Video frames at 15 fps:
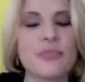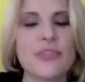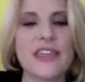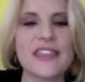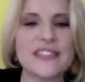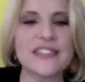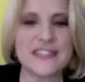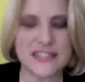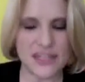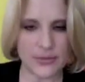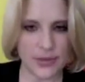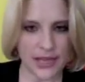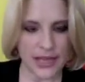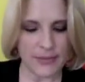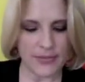let's see what
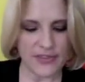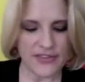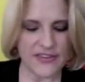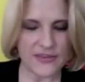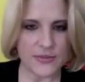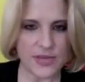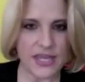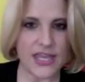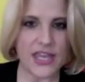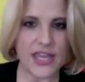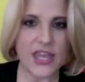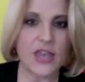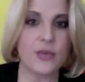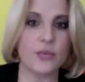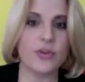happened this week.
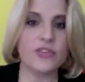Well,